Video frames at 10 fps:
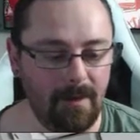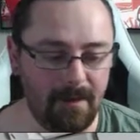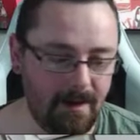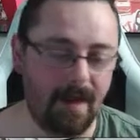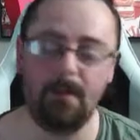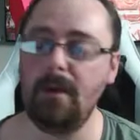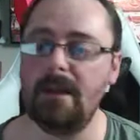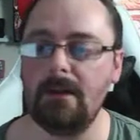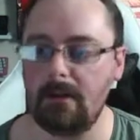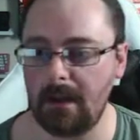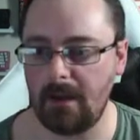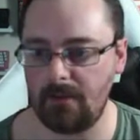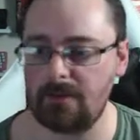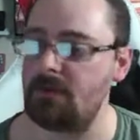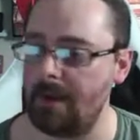And yeah, we can look at it
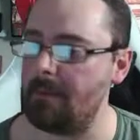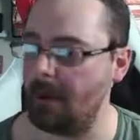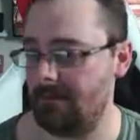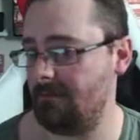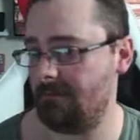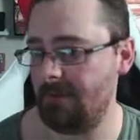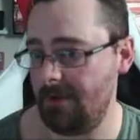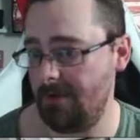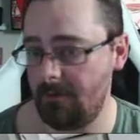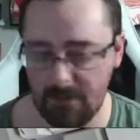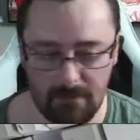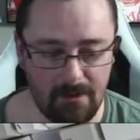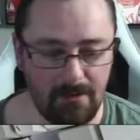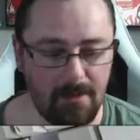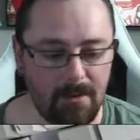on the stream and we can come to an
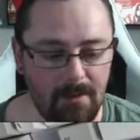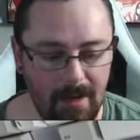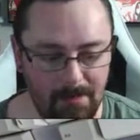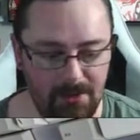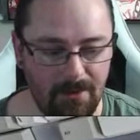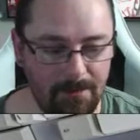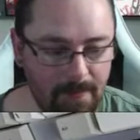agreement, I'm sure.